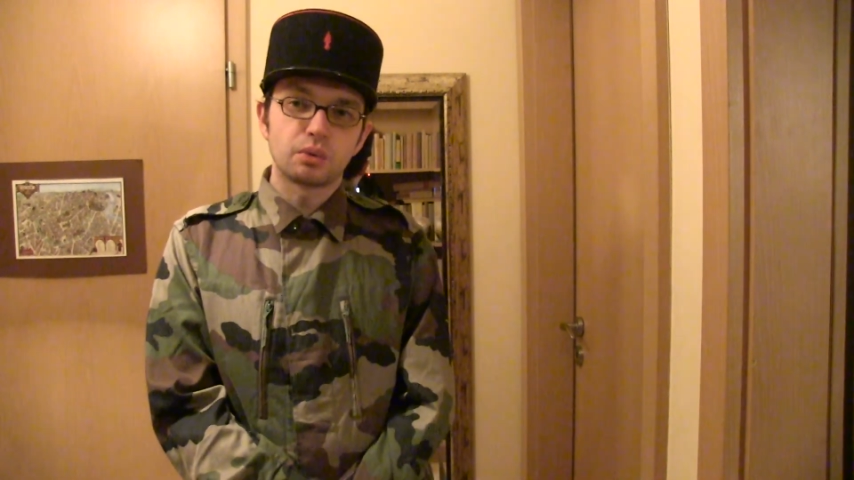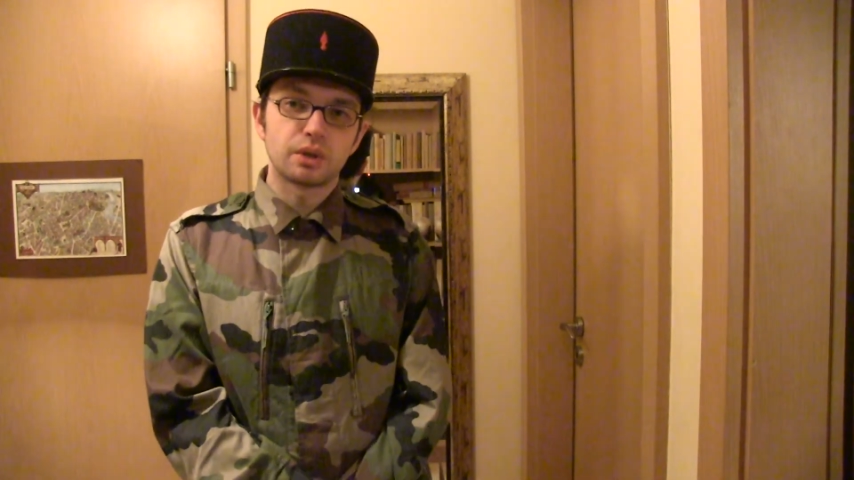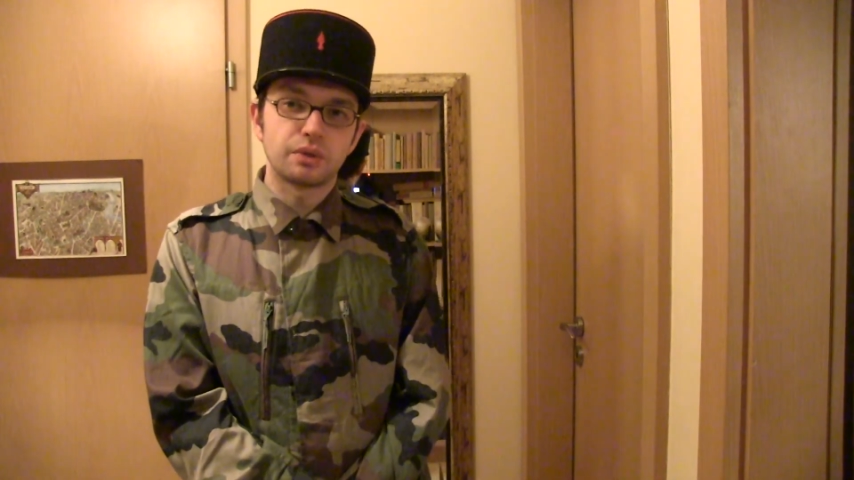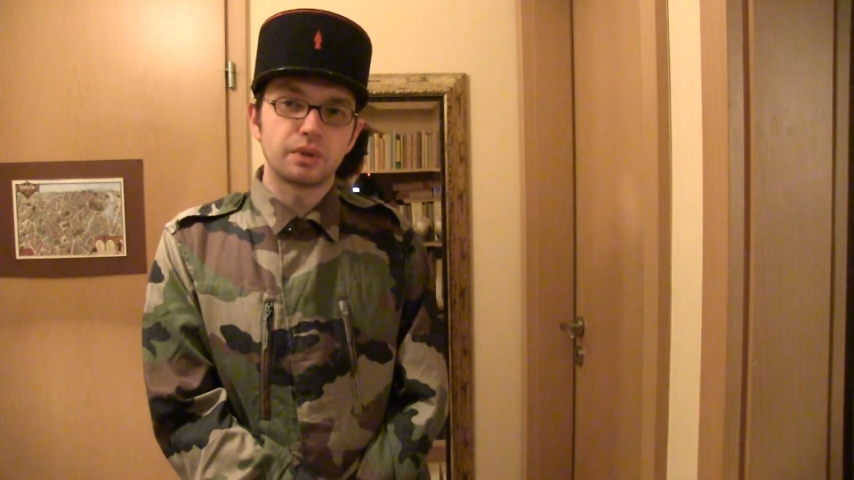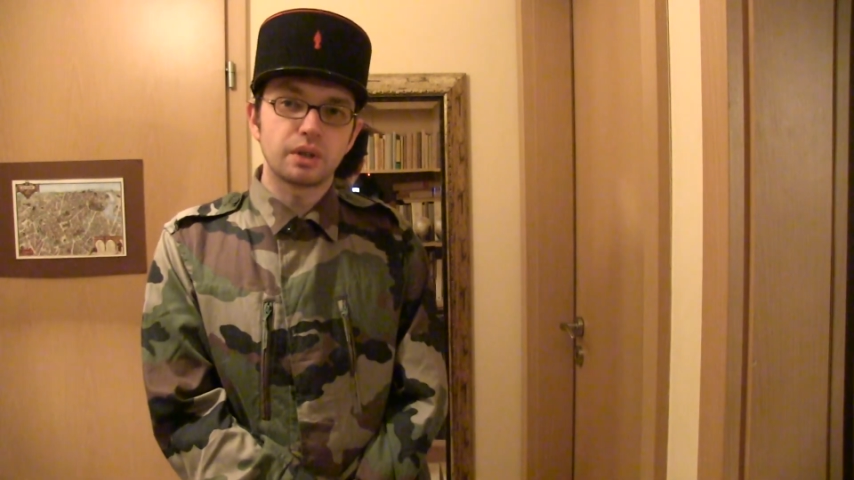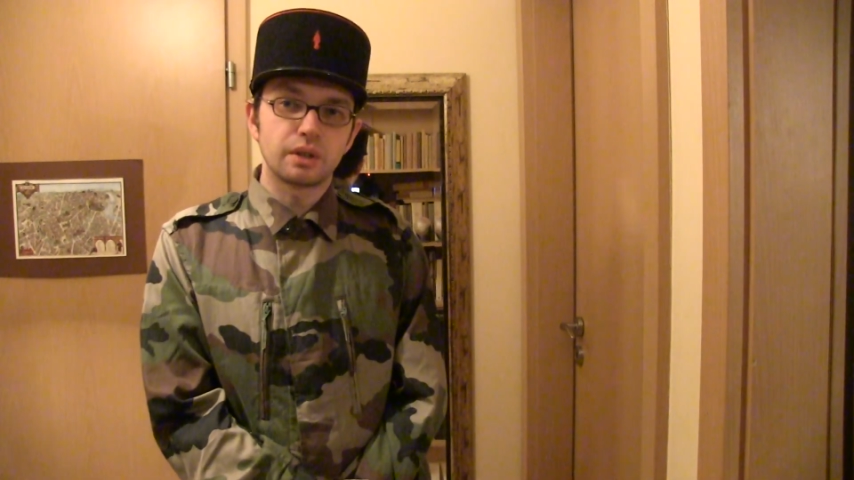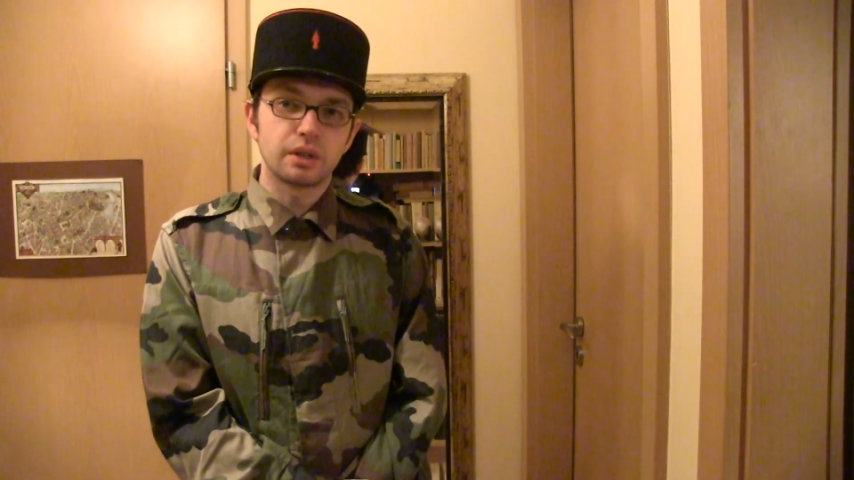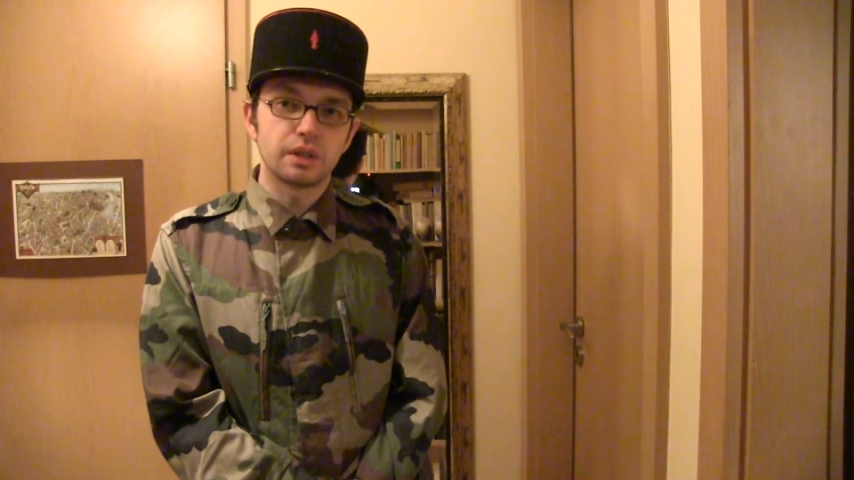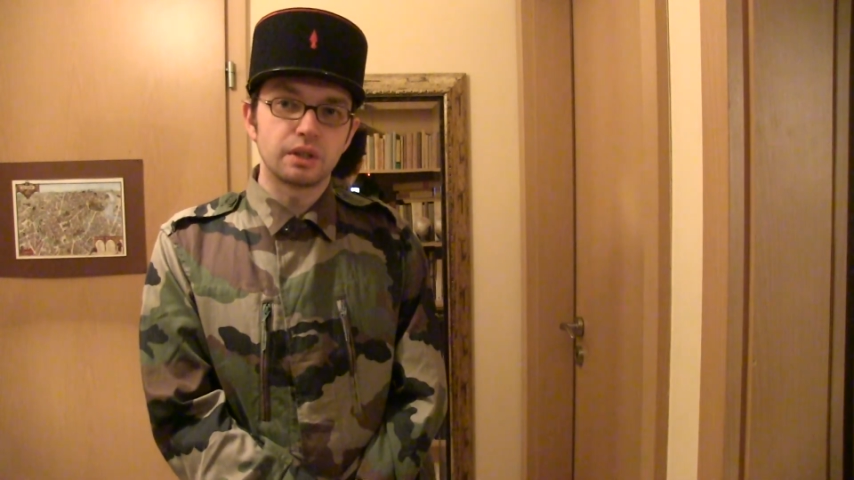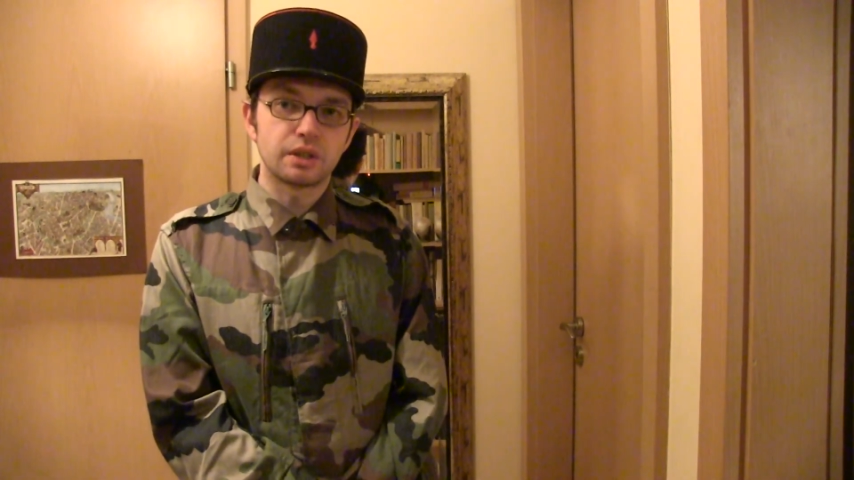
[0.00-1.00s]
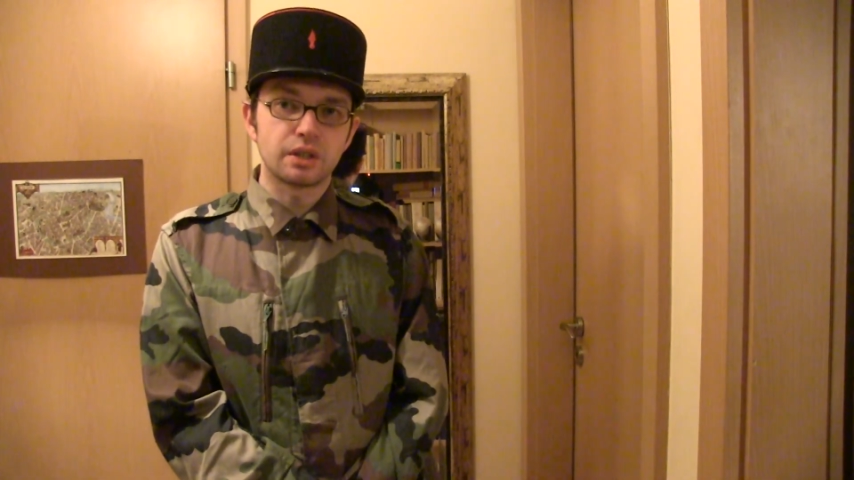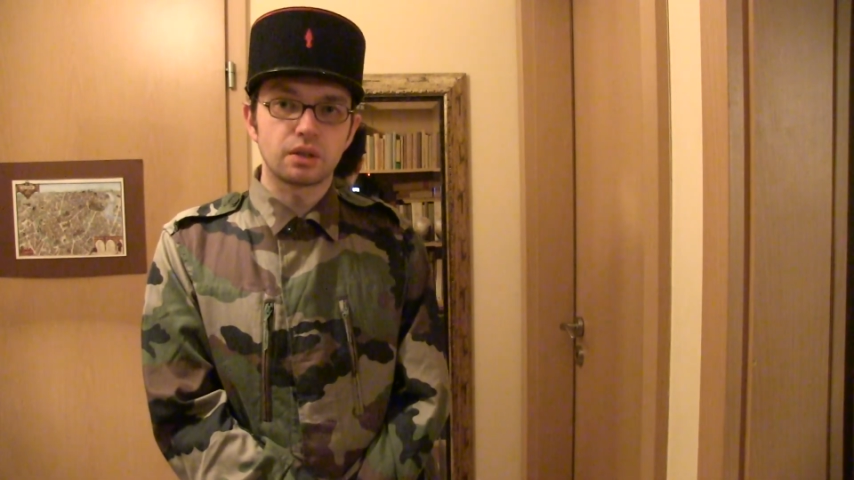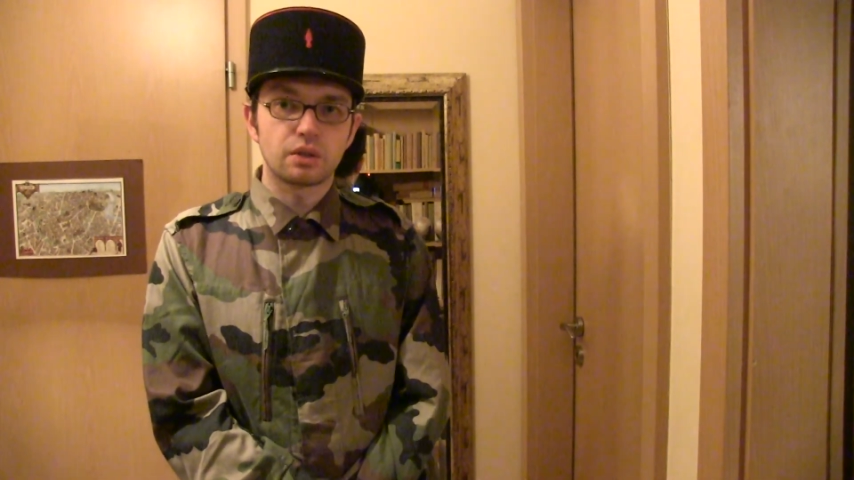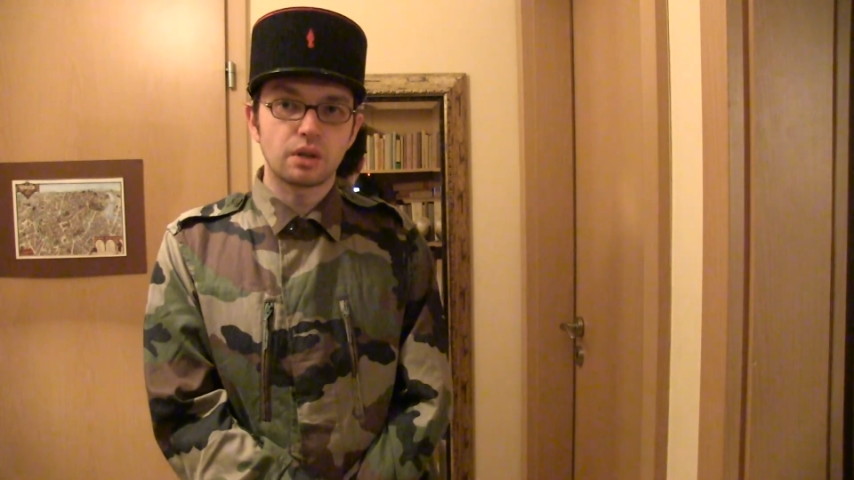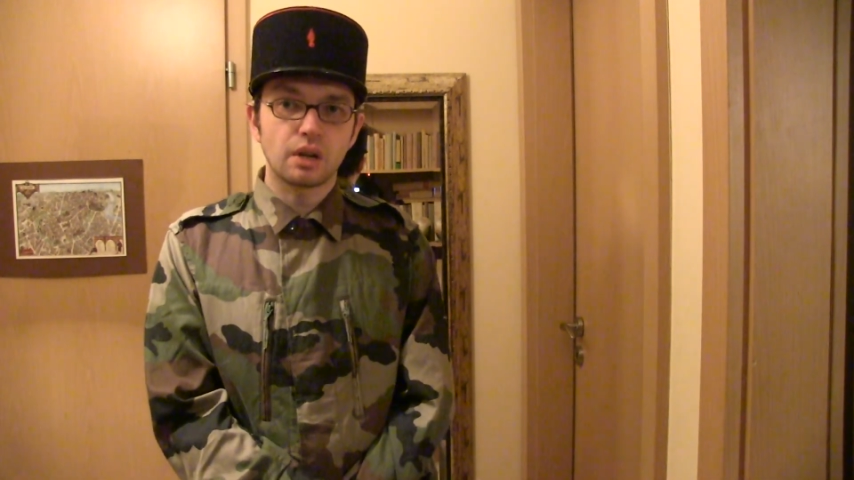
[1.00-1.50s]
was very
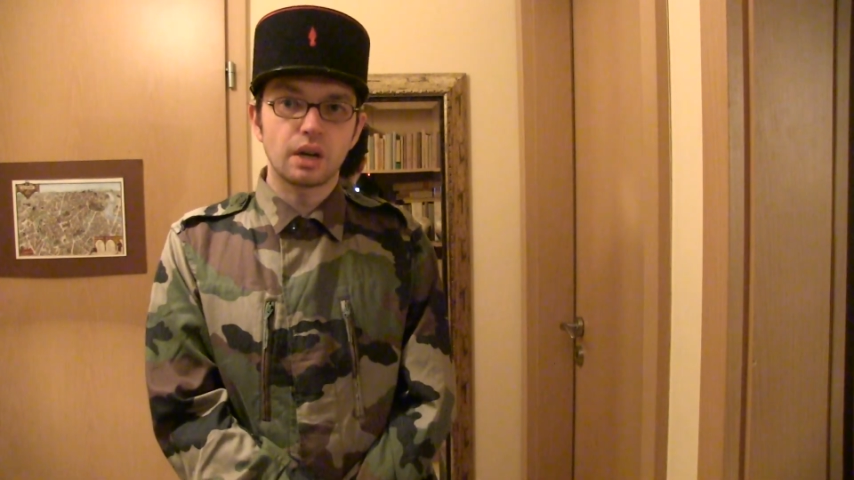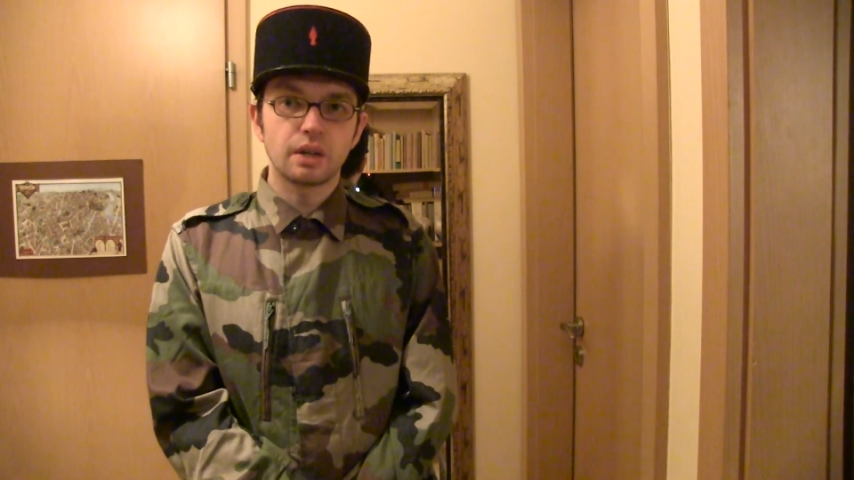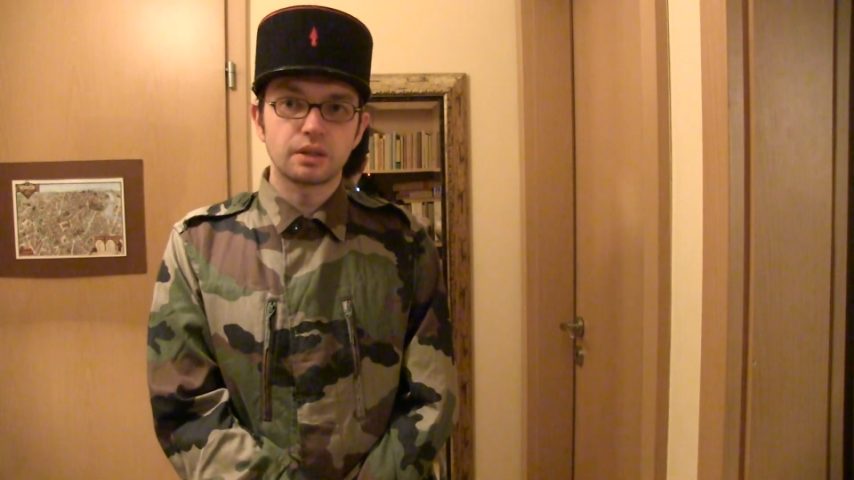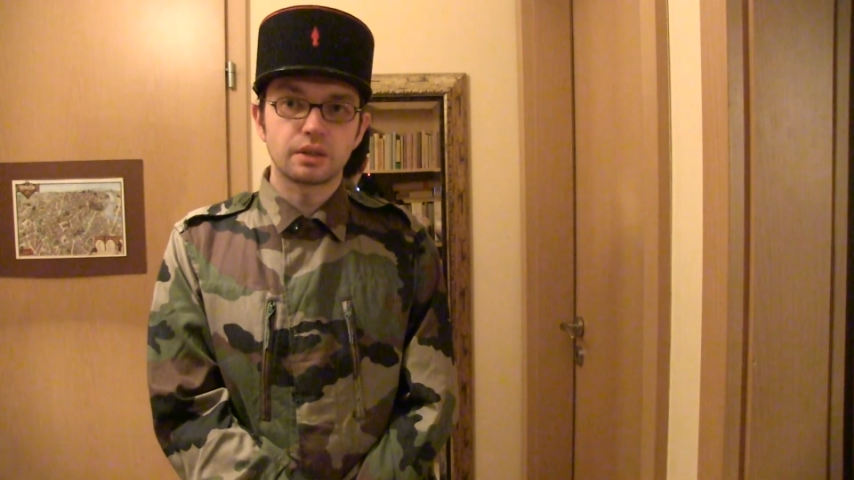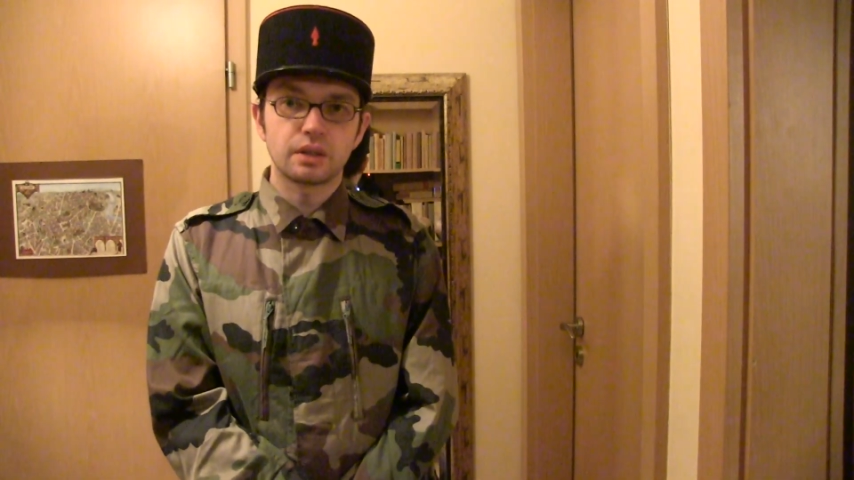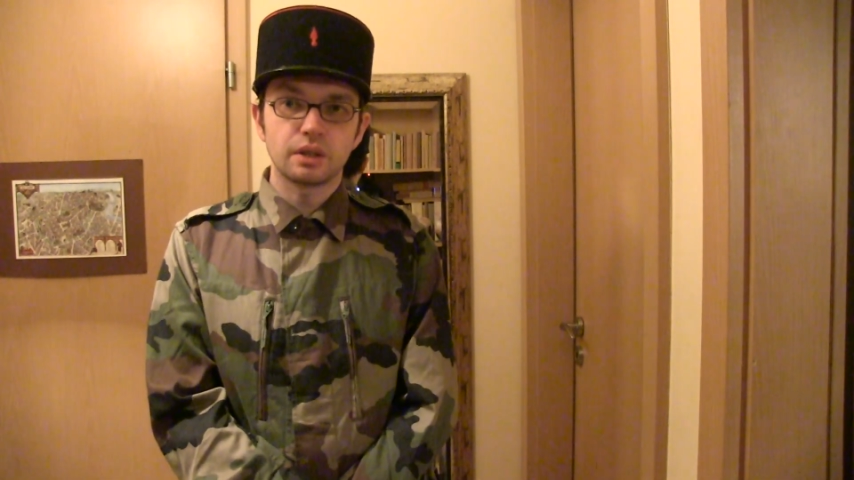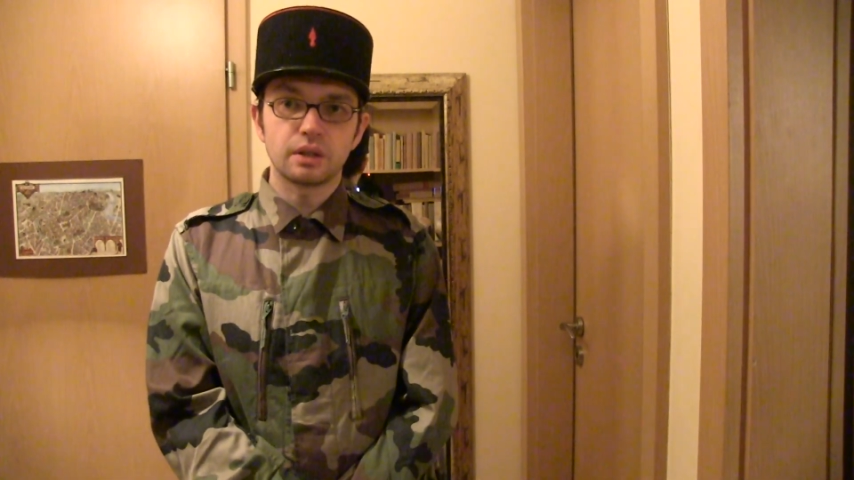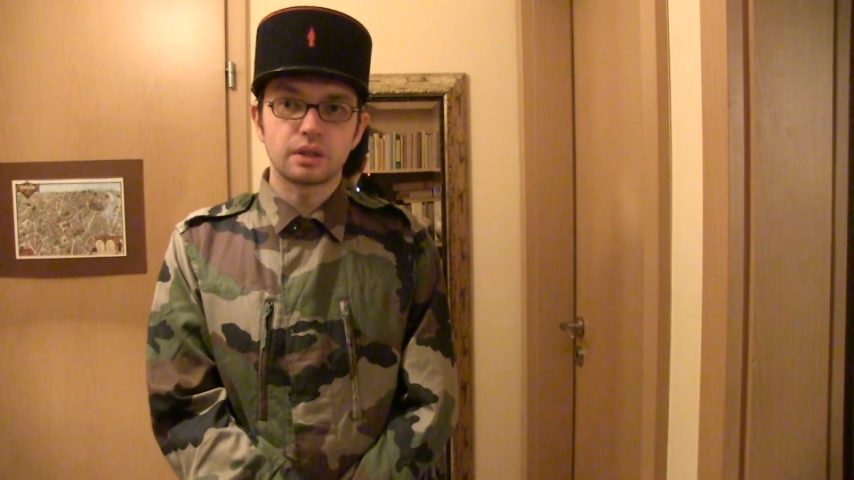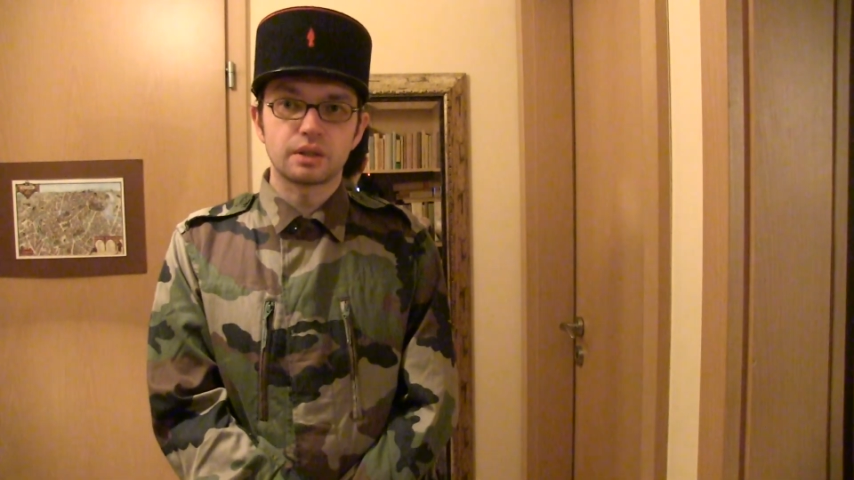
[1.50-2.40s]
decentralized in the